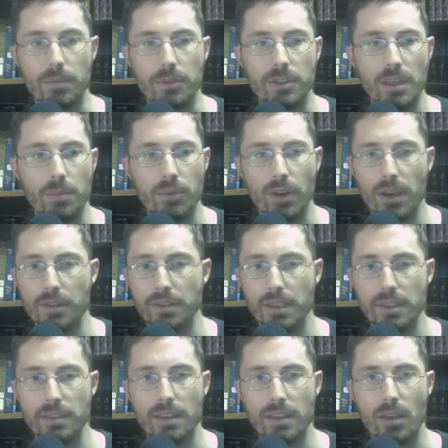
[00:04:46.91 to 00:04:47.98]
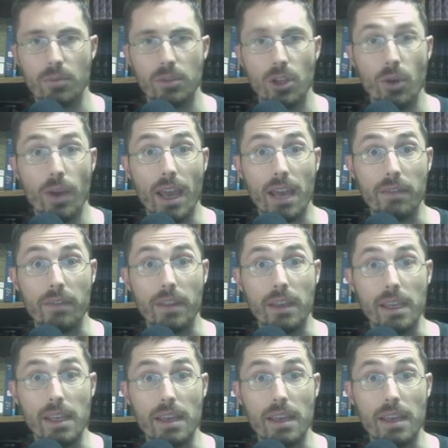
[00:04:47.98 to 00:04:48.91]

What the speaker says: same process. Down below I have the